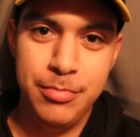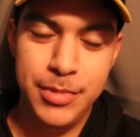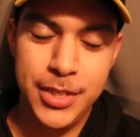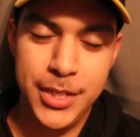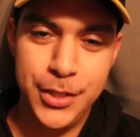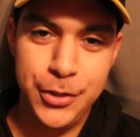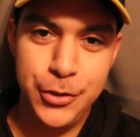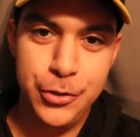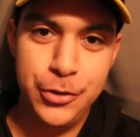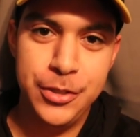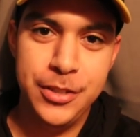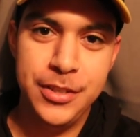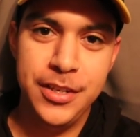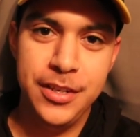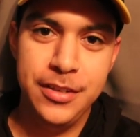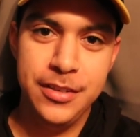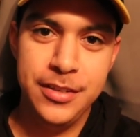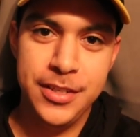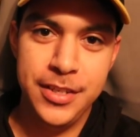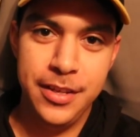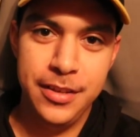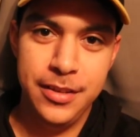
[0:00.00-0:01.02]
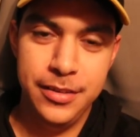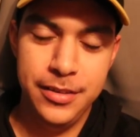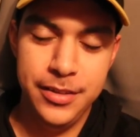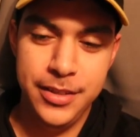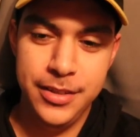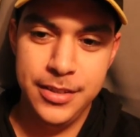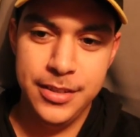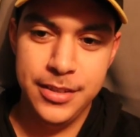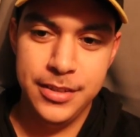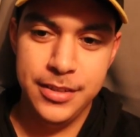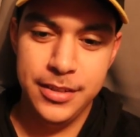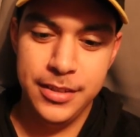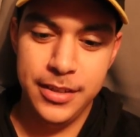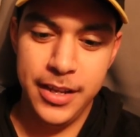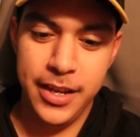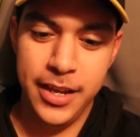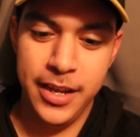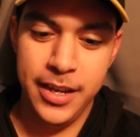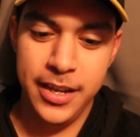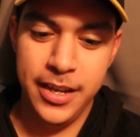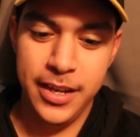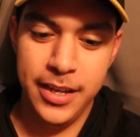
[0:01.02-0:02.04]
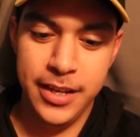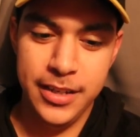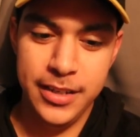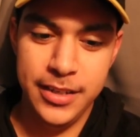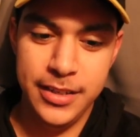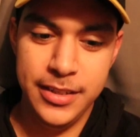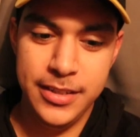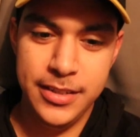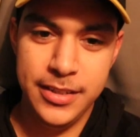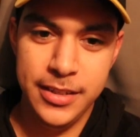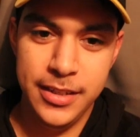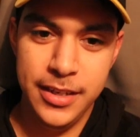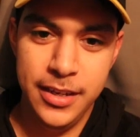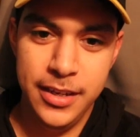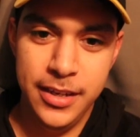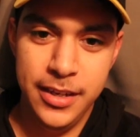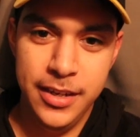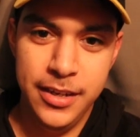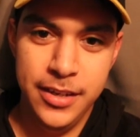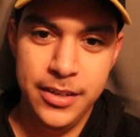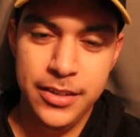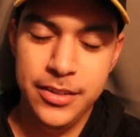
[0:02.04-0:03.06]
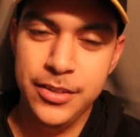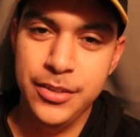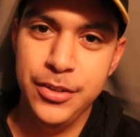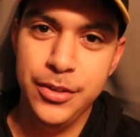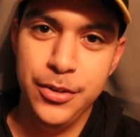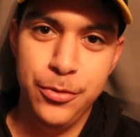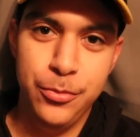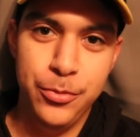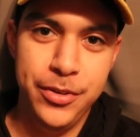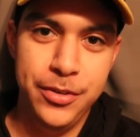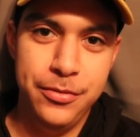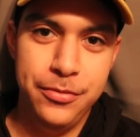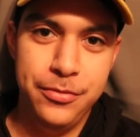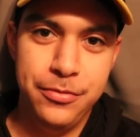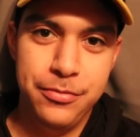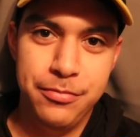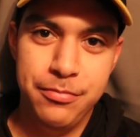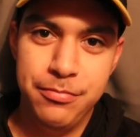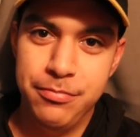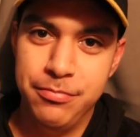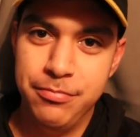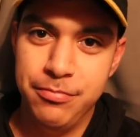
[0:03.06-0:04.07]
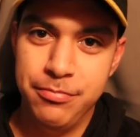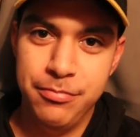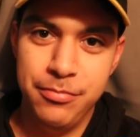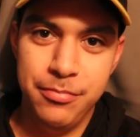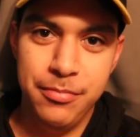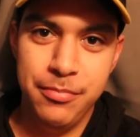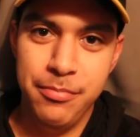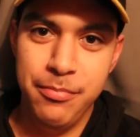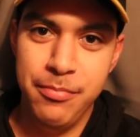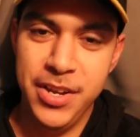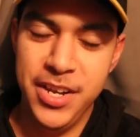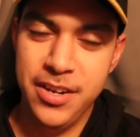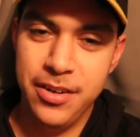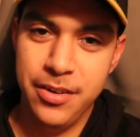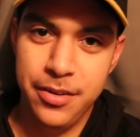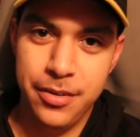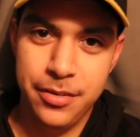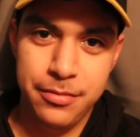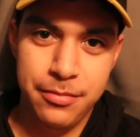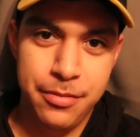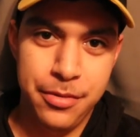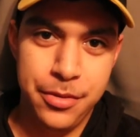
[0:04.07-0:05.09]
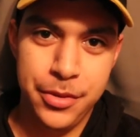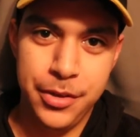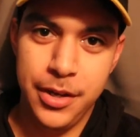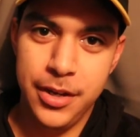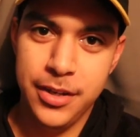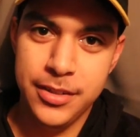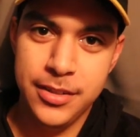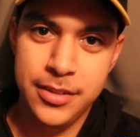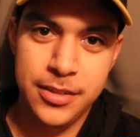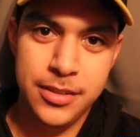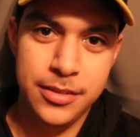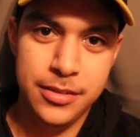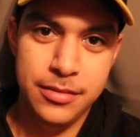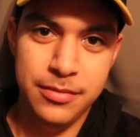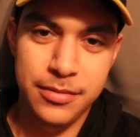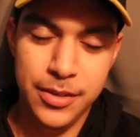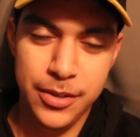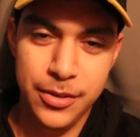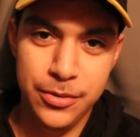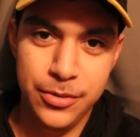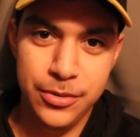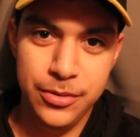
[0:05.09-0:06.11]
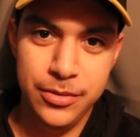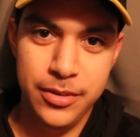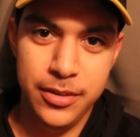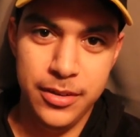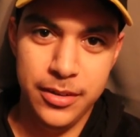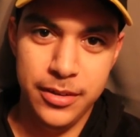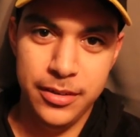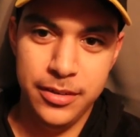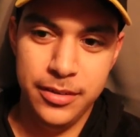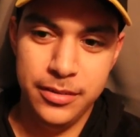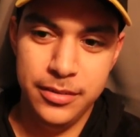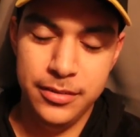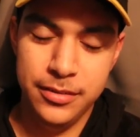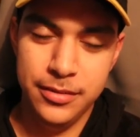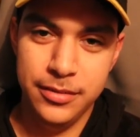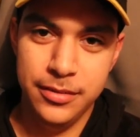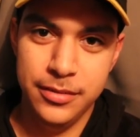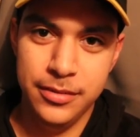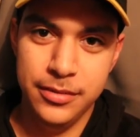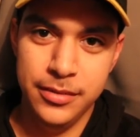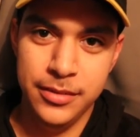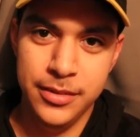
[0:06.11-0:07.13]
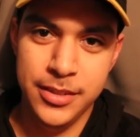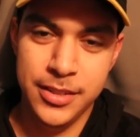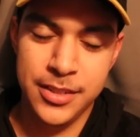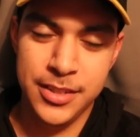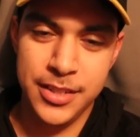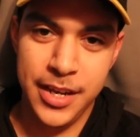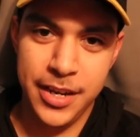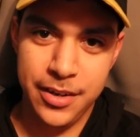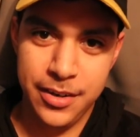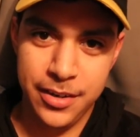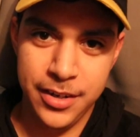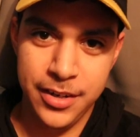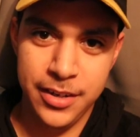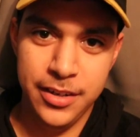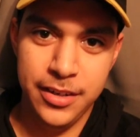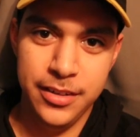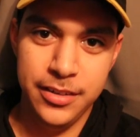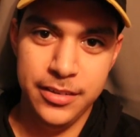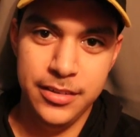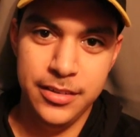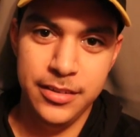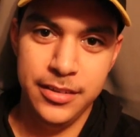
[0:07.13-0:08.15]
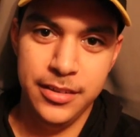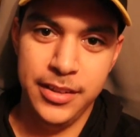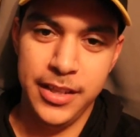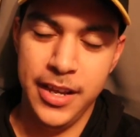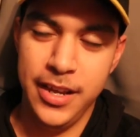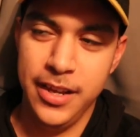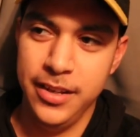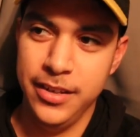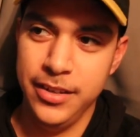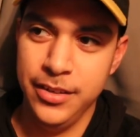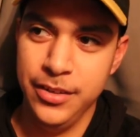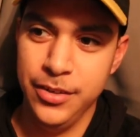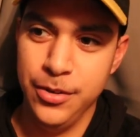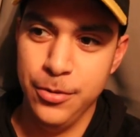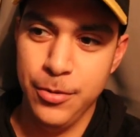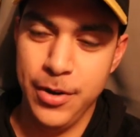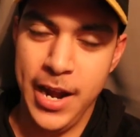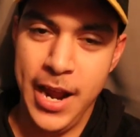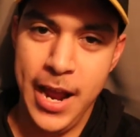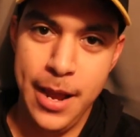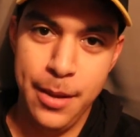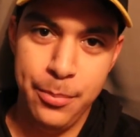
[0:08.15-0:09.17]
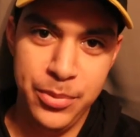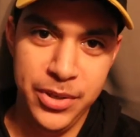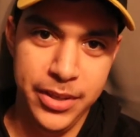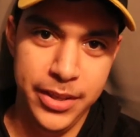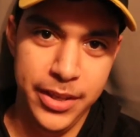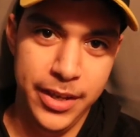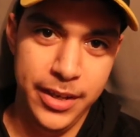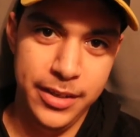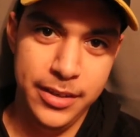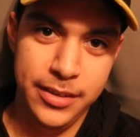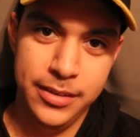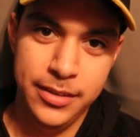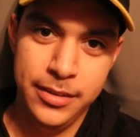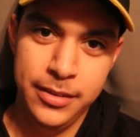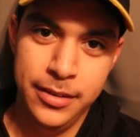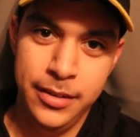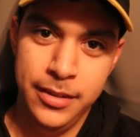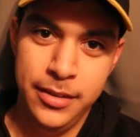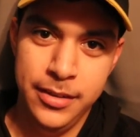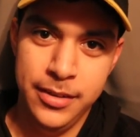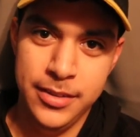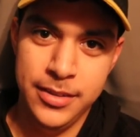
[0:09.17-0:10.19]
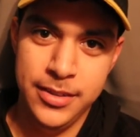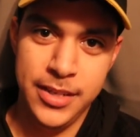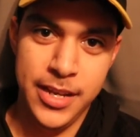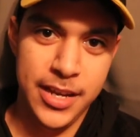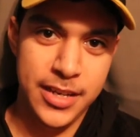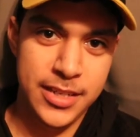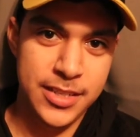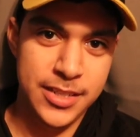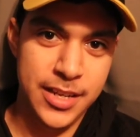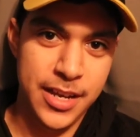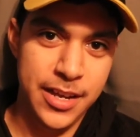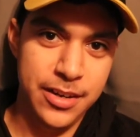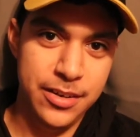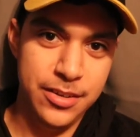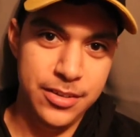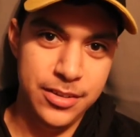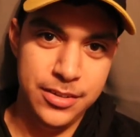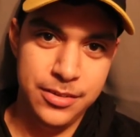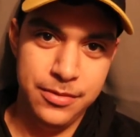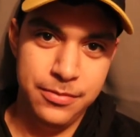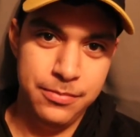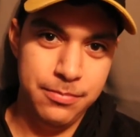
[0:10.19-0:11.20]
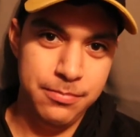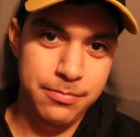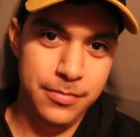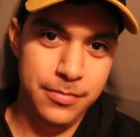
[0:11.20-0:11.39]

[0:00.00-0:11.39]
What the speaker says: interesting to say the least, and we've made our thoughts known on the Snyder Cut that we're happy that Zack Snyder's